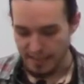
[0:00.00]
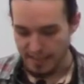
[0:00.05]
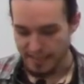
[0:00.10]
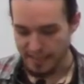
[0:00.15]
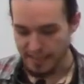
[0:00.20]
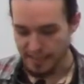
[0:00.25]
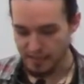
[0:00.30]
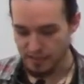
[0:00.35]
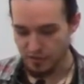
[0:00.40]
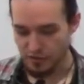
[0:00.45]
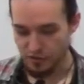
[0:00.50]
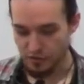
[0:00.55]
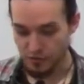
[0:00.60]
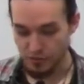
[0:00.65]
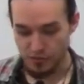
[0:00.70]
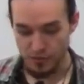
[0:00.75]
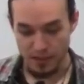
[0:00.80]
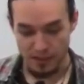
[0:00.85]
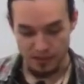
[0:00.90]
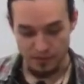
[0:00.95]
And to
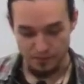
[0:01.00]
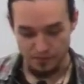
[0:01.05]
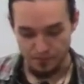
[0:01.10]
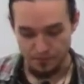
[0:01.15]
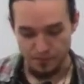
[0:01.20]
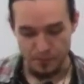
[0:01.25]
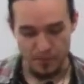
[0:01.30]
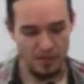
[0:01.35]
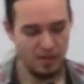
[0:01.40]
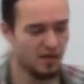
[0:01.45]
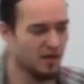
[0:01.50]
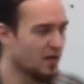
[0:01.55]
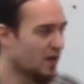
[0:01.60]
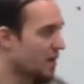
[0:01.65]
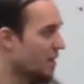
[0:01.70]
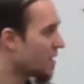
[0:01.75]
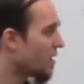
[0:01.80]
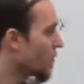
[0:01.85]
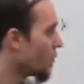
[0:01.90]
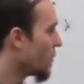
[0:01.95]
do that,
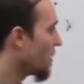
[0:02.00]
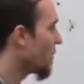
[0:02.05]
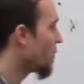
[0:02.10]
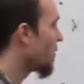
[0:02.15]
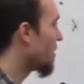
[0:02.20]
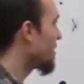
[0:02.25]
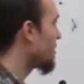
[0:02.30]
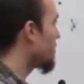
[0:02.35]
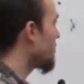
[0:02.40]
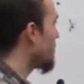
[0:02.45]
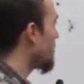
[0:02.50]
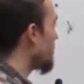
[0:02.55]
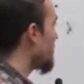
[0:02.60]
we want